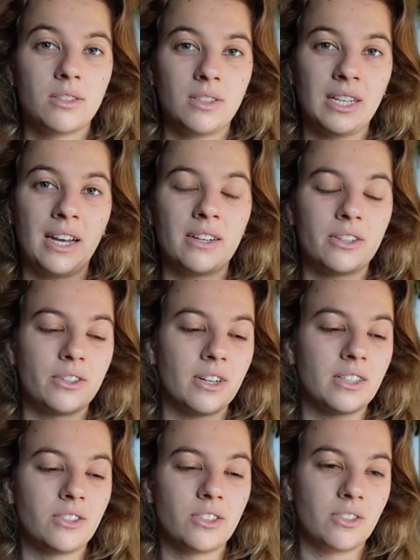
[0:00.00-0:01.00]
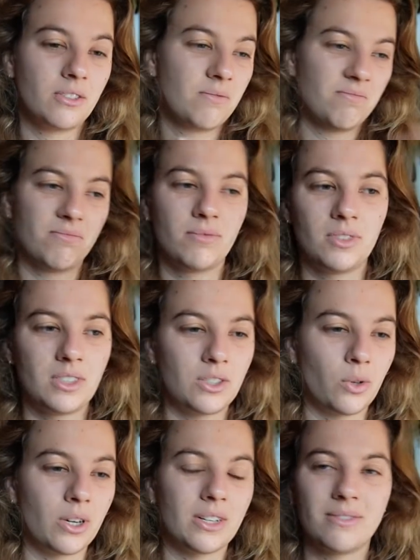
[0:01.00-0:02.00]
The editor has just
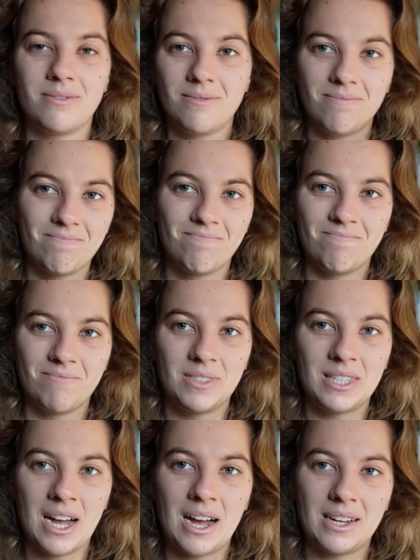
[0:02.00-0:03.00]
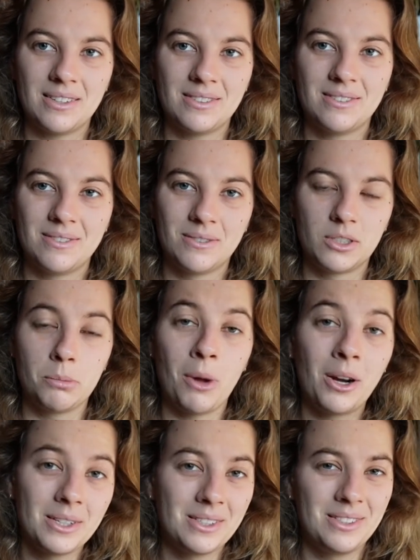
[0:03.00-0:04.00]
sort of not
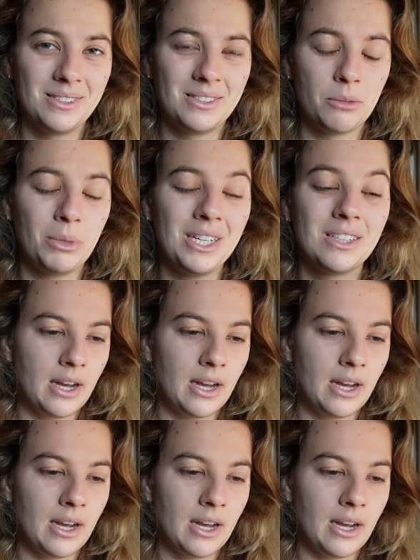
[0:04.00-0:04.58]
responded to me.